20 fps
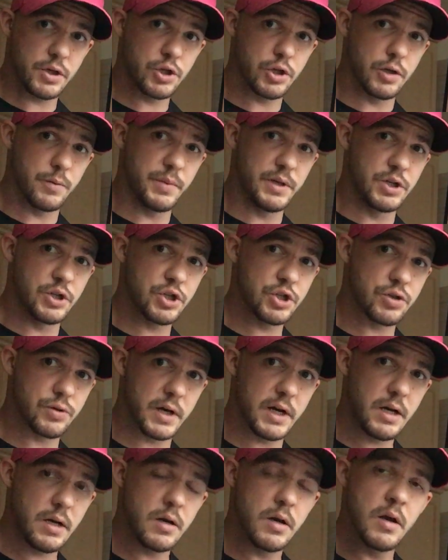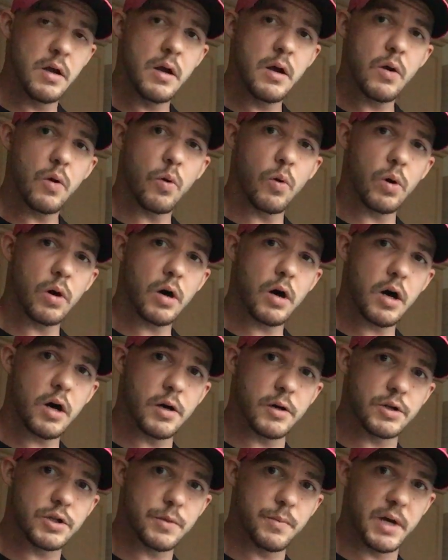Should it be straight or
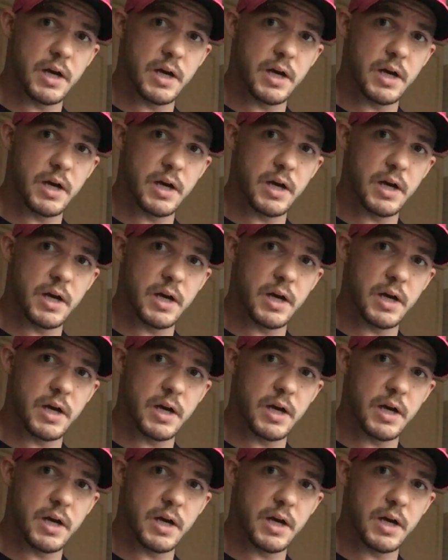arched?